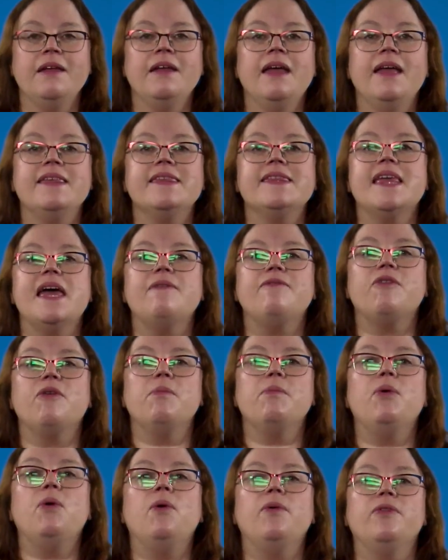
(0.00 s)
It's therefore
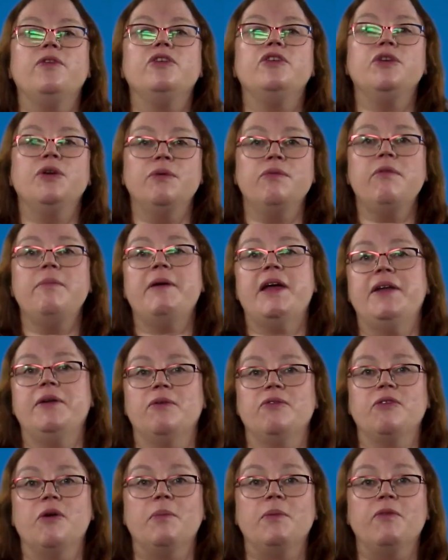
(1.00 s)
important that you remain on
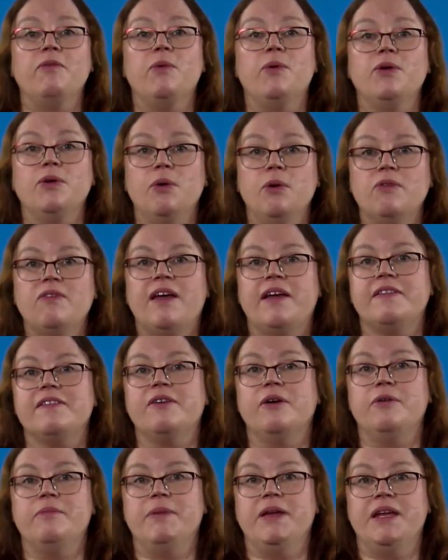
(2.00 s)
top of what your tax
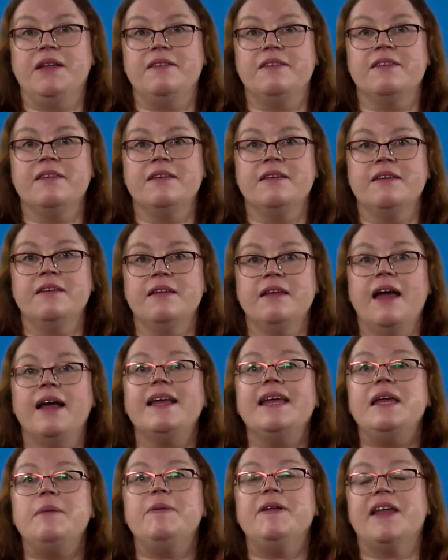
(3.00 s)
code means and
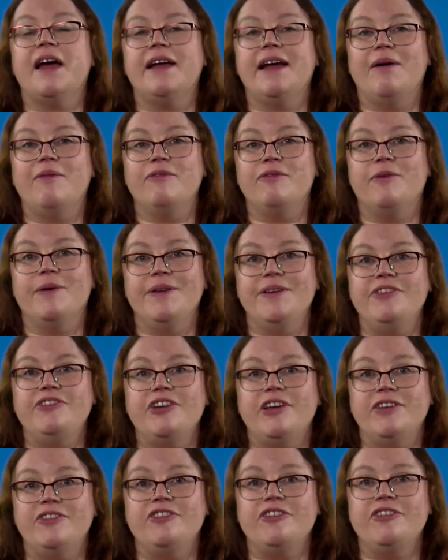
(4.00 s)
keep an eye out for any
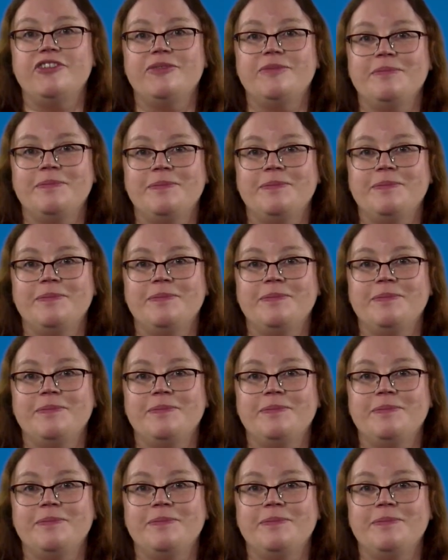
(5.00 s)
changes.